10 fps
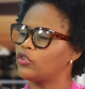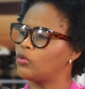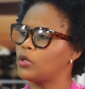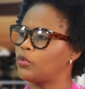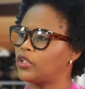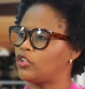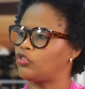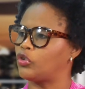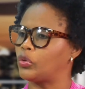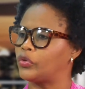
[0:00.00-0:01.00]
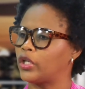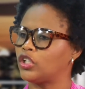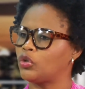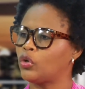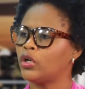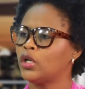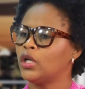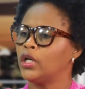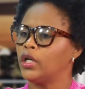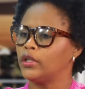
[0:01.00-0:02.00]
me with issues and, you know,
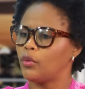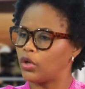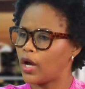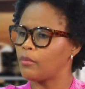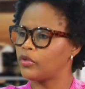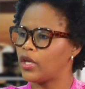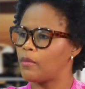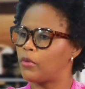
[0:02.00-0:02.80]
they will come to him,